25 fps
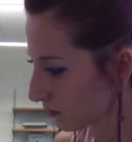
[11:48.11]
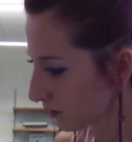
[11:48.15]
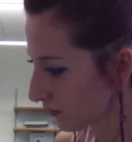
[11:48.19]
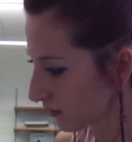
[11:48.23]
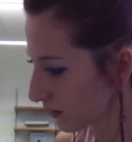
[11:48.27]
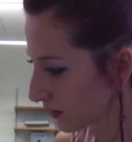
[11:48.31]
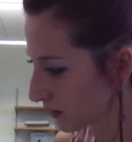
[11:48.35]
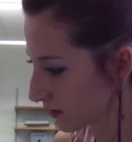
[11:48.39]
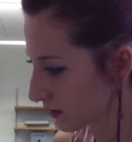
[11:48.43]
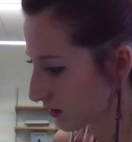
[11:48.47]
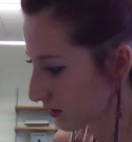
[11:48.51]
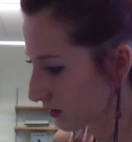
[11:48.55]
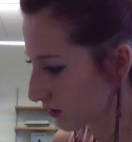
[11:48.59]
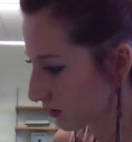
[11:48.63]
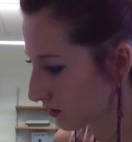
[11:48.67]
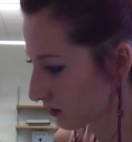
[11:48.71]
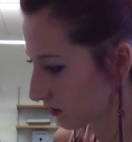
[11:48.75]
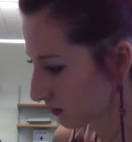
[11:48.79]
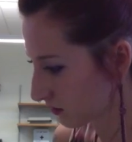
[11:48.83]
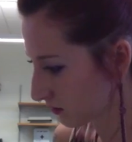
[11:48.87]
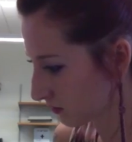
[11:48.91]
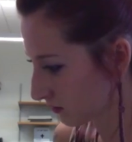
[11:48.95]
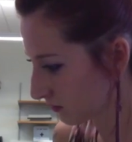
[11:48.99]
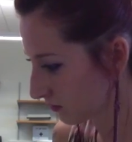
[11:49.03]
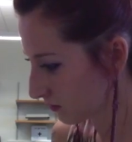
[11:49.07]
that's all.
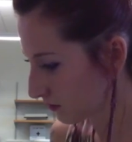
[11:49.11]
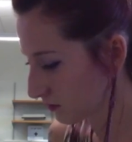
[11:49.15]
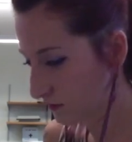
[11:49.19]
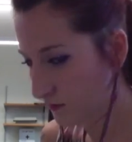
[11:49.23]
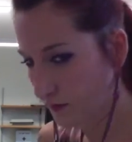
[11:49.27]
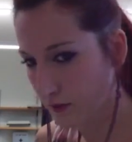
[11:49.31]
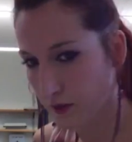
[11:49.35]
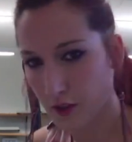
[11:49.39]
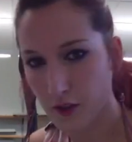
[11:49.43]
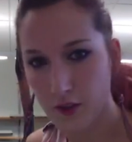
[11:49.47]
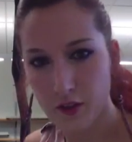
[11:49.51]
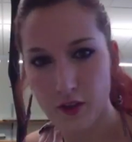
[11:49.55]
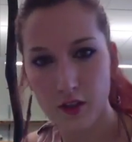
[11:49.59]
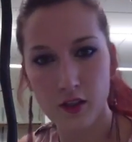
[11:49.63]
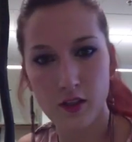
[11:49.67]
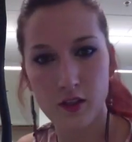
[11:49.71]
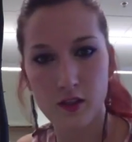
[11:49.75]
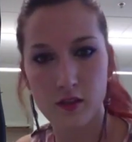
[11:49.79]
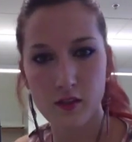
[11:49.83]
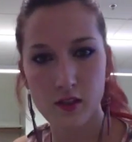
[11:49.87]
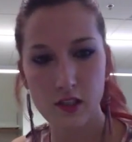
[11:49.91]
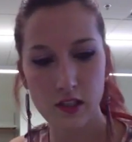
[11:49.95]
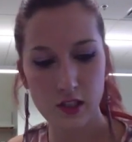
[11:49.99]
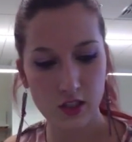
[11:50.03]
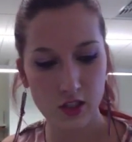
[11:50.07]
Yep. For the
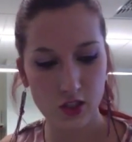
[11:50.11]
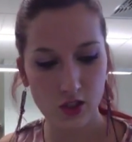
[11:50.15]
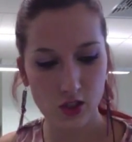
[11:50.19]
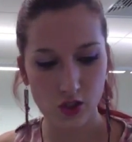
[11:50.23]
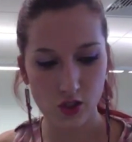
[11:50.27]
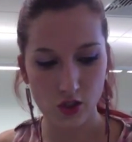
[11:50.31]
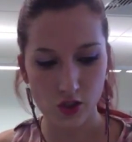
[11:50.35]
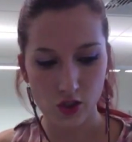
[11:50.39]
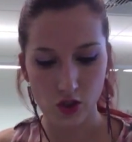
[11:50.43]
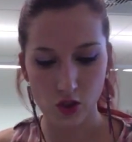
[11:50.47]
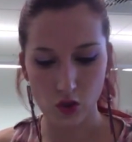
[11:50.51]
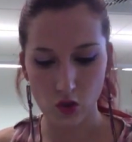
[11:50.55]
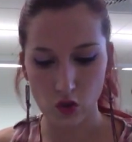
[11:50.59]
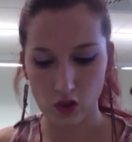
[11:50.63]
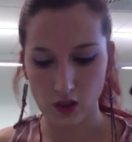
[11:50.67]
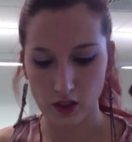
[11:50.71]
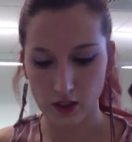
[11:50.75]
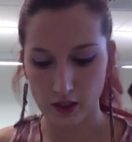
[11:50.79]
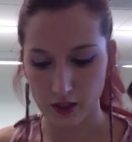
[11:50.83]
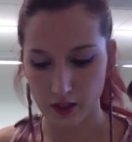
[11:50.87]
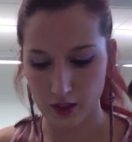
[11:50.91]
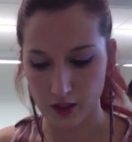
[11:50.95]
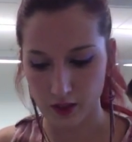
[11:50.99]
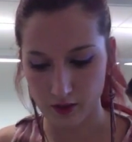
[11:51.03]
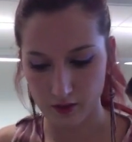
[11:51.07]
skull
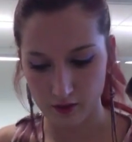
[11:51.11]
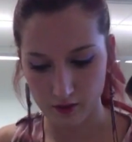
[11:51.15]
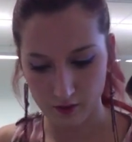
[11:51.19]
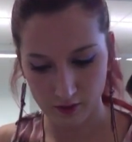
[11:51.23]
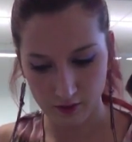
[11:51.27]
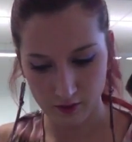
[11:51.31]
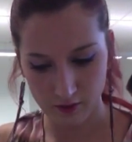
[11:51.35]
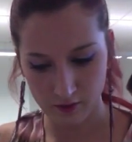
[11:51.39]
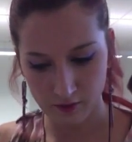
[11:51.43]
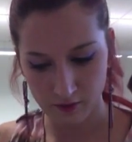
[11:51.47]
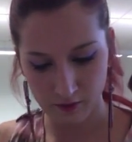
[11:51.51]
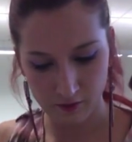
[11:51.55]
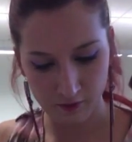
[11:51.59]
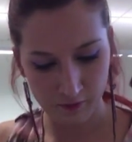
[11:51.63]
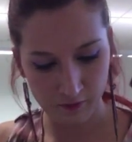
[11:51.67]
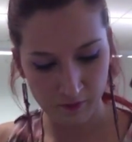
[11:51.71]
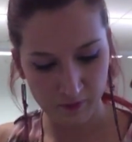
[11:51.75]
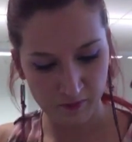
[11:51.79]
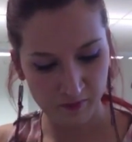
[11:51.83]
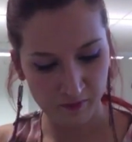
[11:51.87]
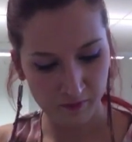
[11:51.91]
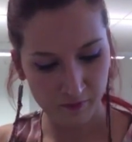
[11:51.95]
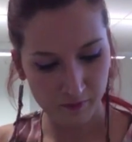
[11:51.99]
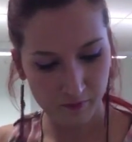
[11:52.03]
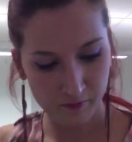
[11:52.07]
here.
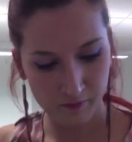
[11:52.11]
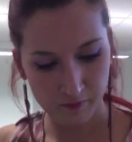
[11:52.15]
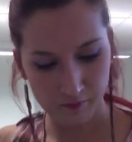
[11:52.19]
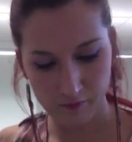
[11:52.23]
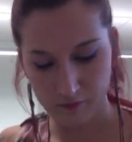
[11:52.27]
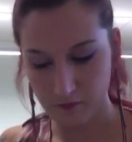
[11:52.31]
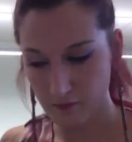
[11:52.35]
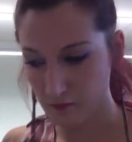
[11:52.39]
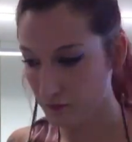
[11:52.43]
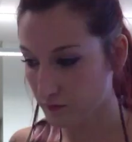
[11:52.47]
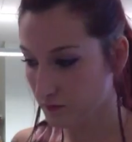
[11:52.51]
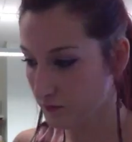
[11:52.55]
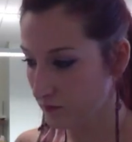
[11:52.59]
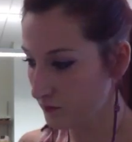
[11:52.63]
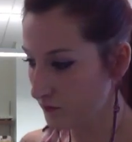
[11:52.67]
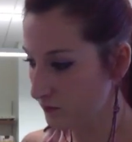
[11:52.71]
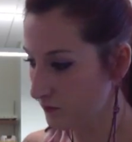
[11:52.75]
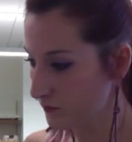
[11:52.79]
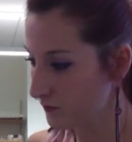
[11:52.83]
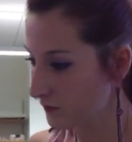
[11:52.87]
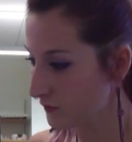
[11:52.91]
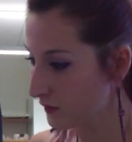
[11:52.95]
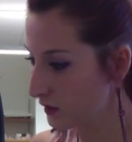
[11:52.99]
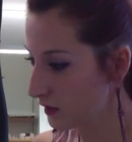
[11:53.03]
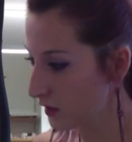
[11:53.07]
Nasal.
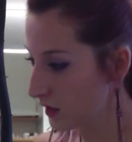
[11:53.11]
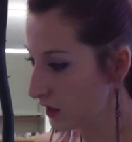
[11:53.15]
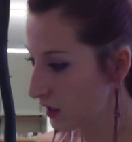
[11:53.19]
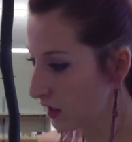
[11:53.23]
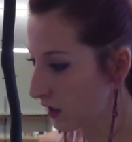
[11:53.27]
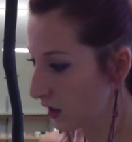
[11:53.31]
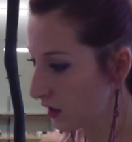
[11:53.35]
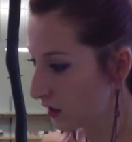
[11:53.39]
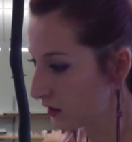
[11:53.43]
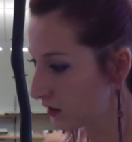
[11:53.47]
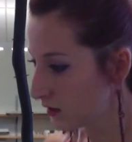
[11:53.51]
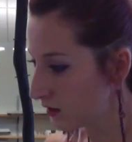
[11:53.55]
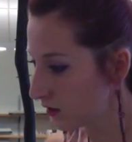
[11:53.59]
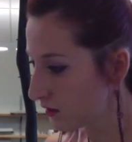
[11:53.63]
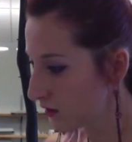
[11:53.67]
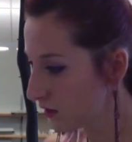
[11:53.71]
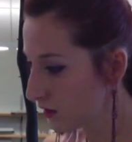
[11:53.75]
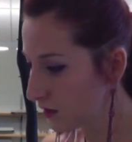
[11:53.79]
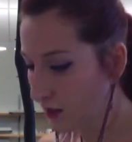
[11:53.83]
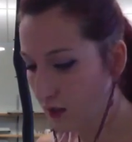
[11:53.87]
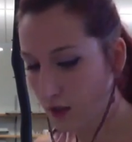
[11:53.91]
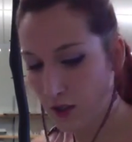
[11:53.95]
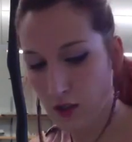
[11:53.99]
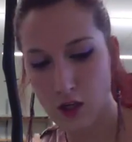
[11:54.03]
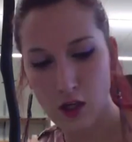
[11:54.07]
Huh?
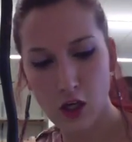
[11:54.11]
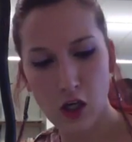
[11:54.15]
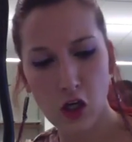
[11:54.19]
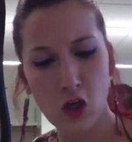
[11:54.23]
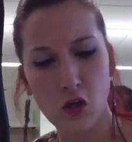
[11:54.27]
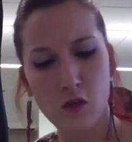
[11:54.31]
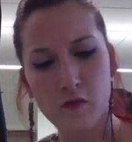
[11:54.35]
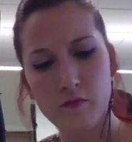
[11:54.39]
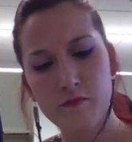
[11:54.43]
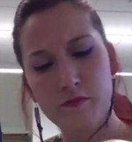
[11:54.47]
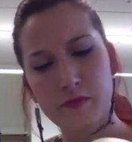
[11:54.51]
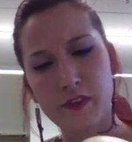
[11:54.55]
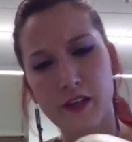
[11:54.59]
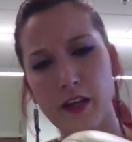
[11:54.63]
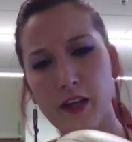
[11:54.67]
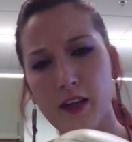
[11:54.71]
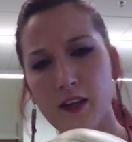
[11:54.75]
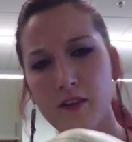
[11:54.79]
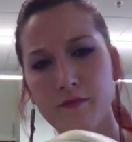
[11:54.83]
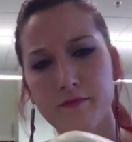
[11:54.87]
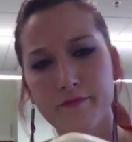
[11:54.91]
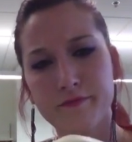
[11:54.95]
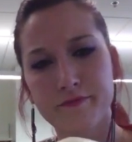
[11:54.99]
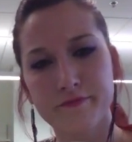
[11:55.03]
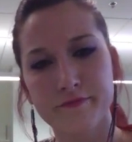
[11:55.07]
Nasal. Oh, yeah.
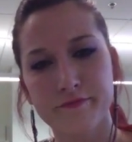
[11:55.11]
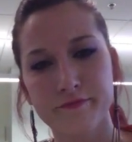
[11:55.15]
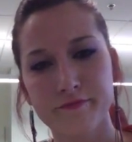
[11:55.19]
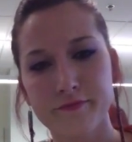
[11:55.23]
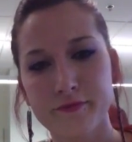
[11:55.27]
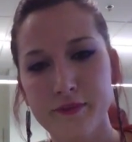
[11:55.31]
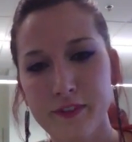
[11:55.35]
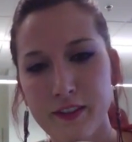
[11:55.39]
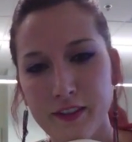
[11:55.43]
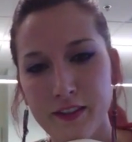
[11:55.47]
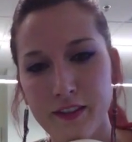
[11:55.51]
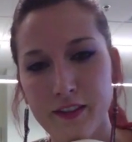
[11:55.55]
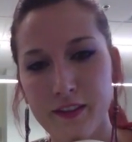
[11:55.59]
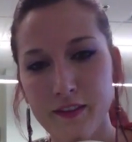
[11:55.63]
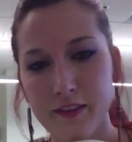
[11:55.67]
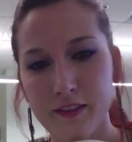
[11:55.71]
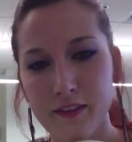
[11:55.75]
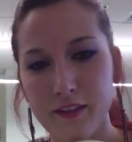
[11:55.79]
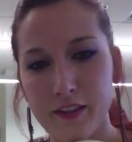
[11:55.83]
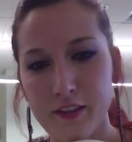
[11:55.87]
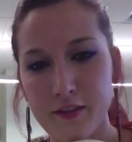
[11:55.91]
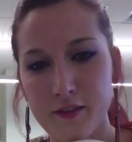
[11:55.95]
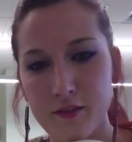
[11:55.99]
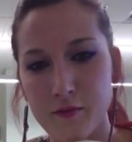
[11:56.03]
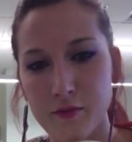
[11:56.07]

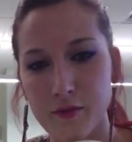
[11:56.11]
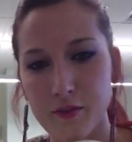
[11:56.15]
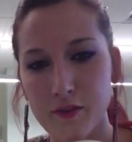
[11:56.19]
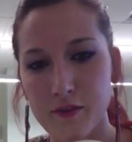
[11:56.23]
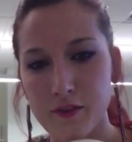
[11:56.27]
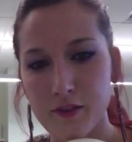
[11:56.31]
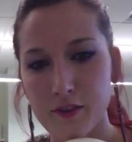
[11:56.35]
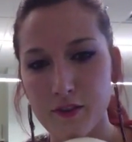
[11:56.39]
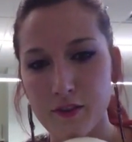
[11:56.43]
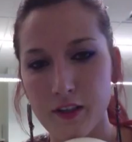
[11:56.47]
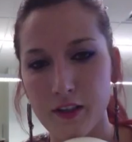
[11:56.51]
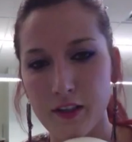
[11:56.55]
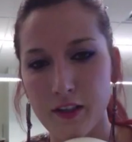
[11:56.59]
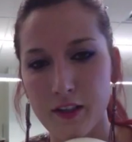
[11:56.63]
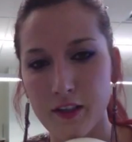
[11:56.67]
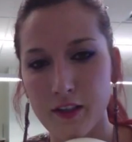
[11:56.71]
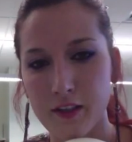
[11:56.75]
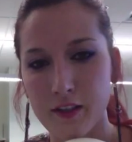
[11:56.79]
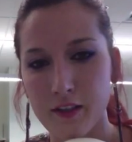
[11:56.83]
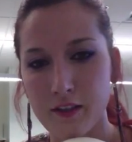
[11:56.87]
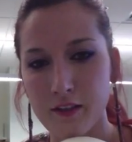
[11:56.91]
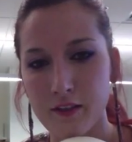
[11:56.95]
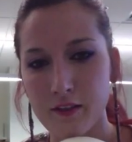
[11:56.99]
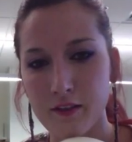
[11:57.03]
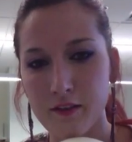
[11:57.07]
Nasal bones are right here.
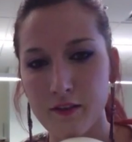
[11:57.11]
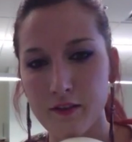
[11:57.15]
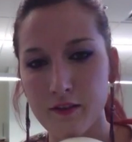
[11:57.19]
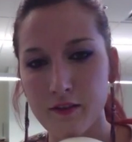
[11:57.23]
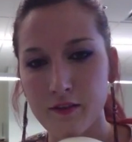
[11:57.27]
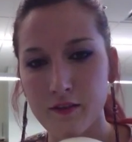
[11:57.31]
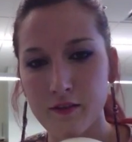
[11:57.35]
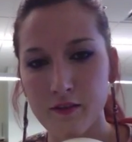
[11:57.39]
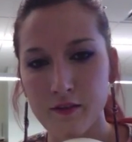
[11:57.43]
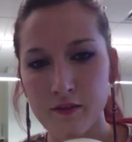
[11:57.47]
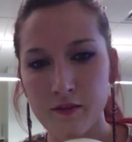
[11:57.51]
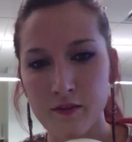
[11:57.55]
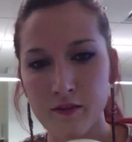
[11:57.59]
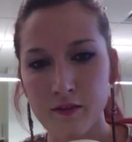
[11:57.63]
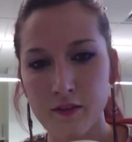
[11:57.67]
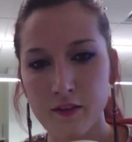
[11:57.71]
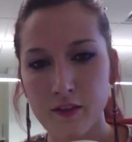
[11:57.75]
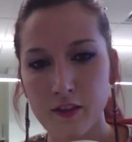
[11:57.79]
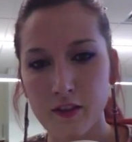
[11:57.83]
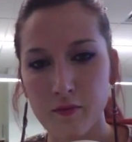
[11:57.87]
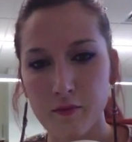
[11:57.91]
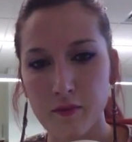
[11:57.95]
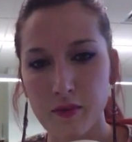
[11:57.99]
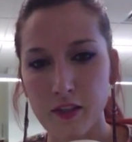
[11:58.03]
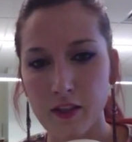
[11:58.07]

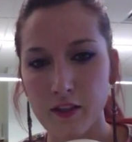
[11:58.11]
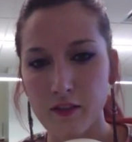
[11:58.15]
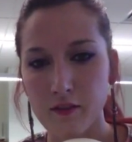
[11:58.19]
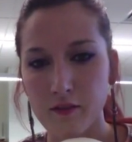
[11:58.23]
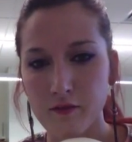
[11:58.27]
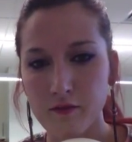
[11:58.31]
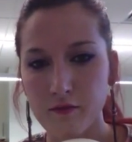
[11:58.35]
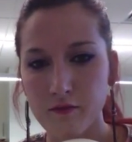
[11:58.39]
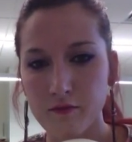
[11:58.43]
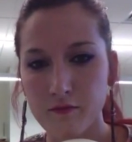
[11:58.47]
Come down.